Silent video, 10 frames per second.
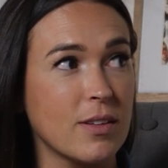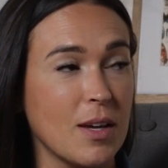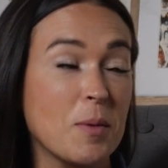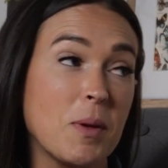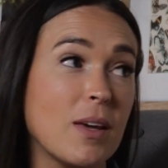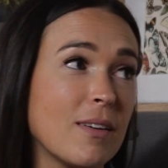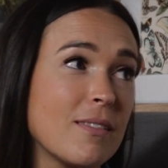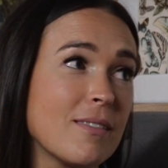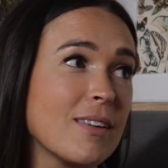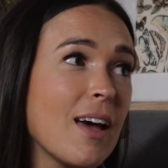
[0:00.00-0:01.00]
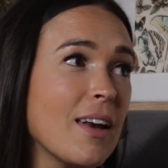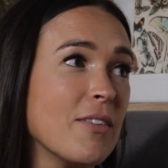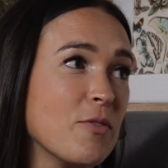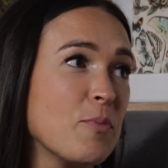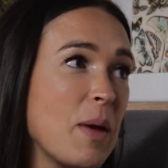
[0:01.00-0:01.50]
can be kind
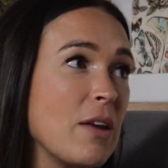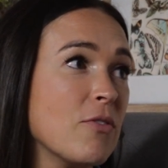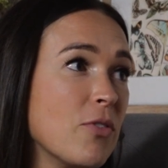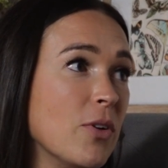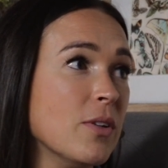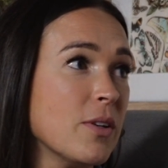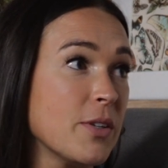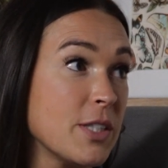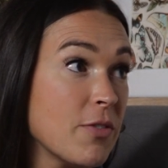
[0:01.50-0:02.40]
of painful right. or